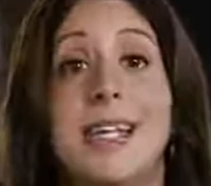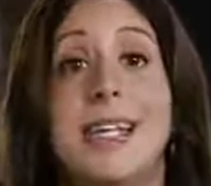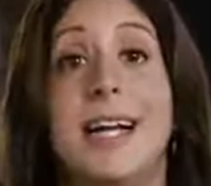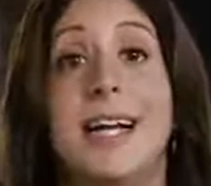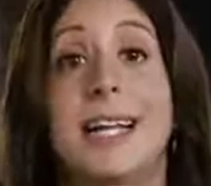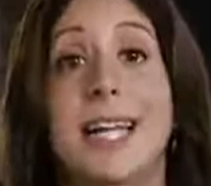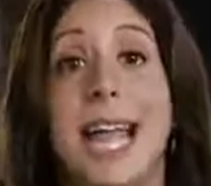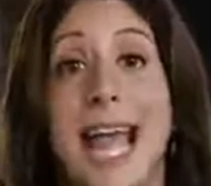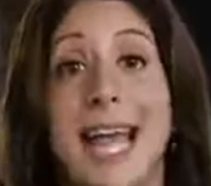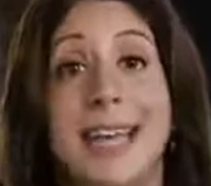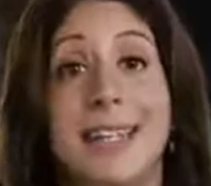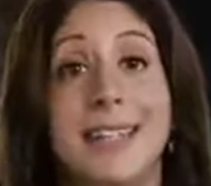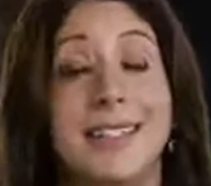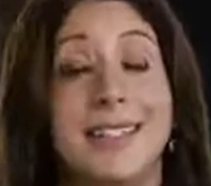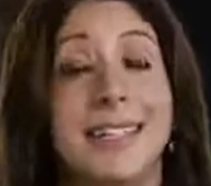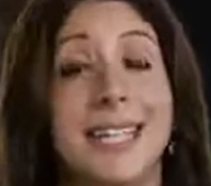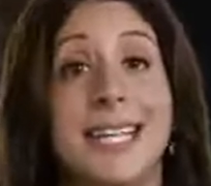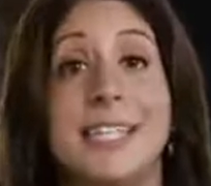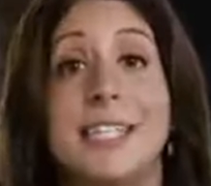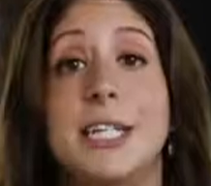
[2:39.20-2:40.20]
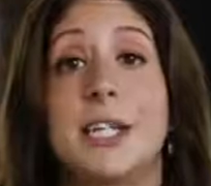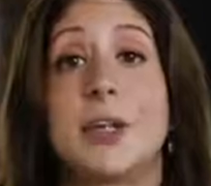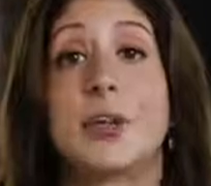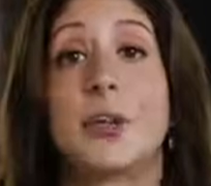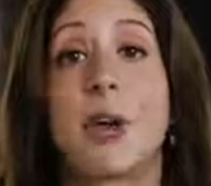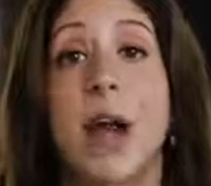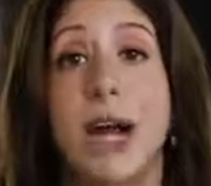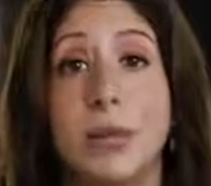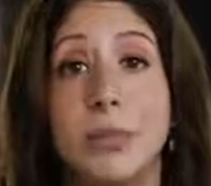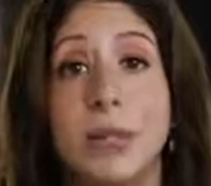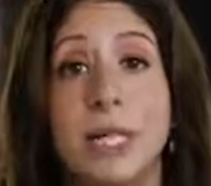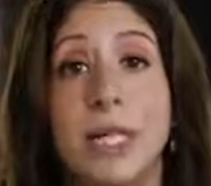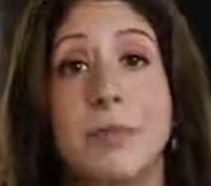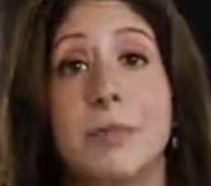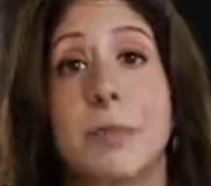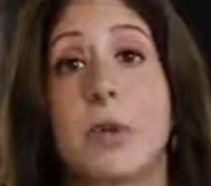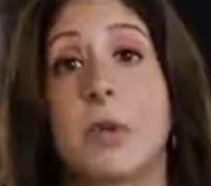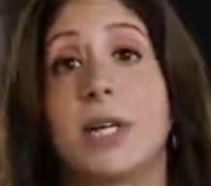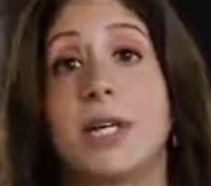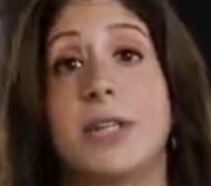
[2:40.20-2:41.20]
Again, it's incredibly
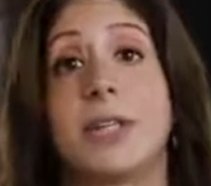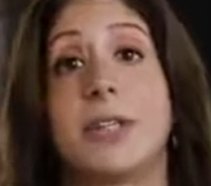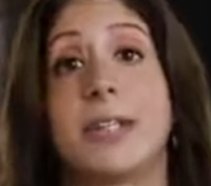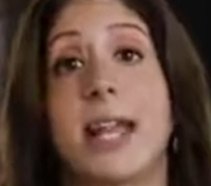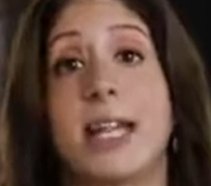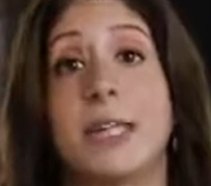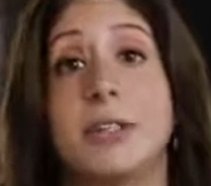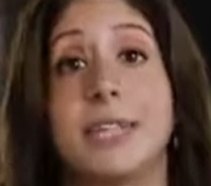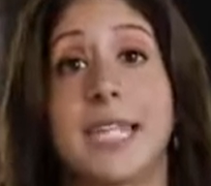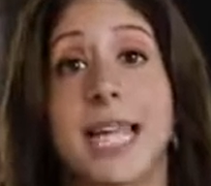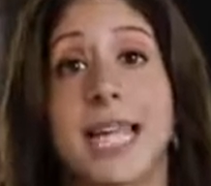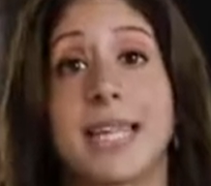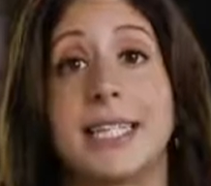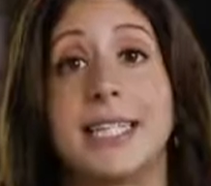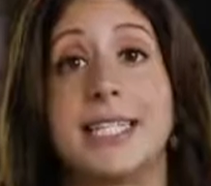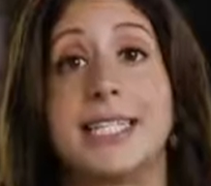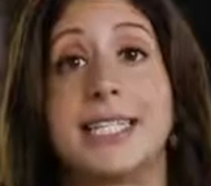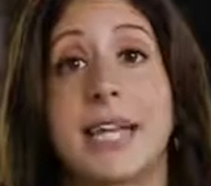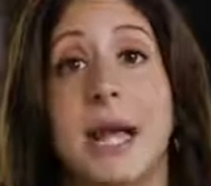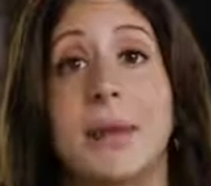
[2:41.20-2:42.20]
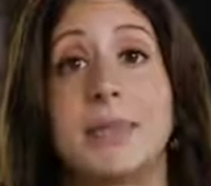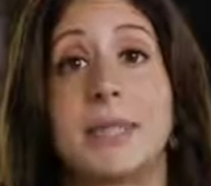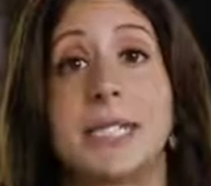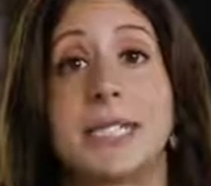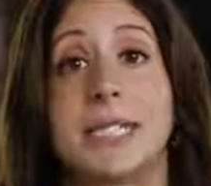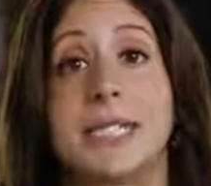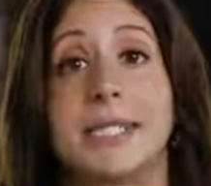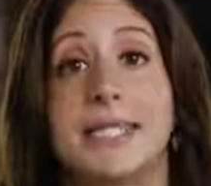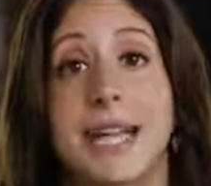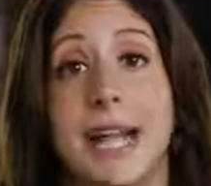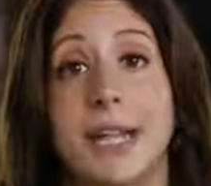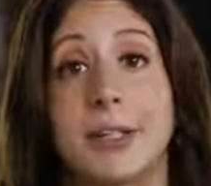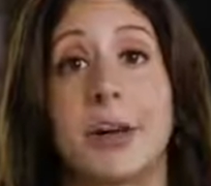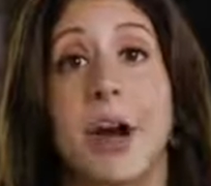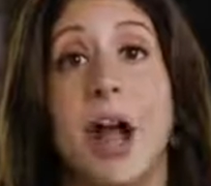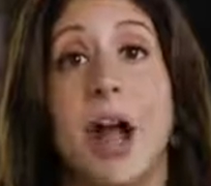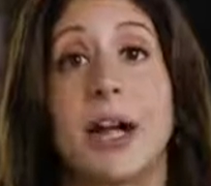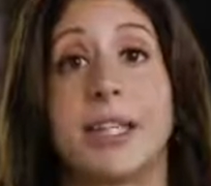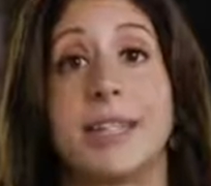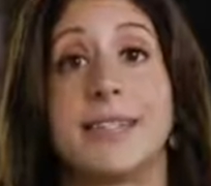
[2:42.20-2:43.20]
important that you take these steps to set
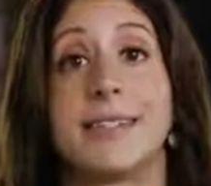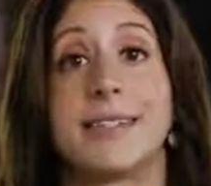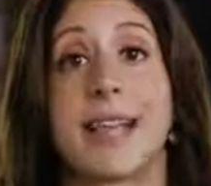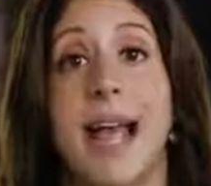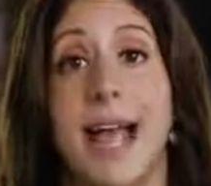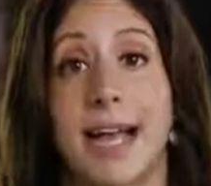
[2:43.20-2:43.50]
your audience